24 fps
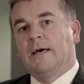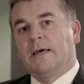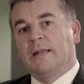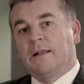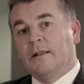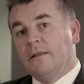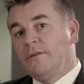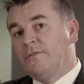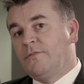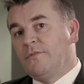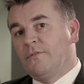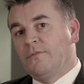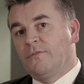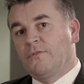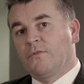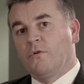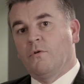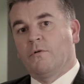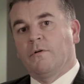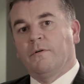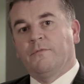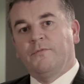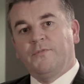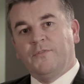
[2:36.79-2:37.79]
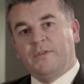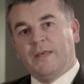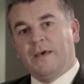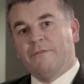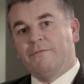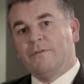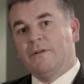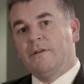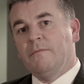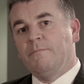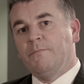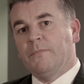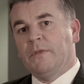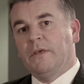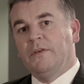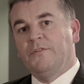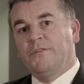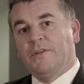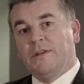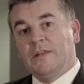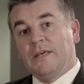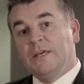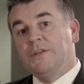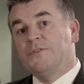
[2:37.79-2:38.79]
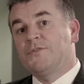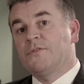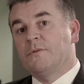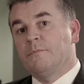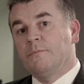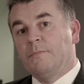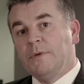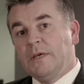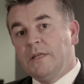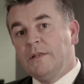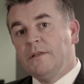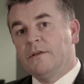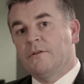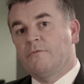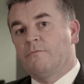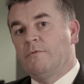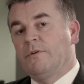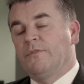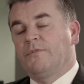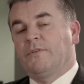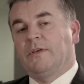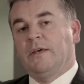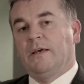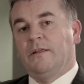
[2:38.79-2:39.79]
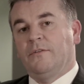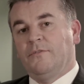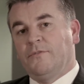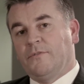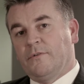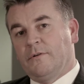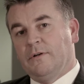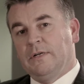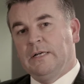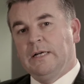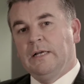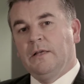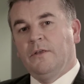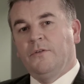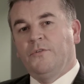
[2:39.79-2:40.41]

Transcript: A Gleason score of 7 is an intermediate risk cancer,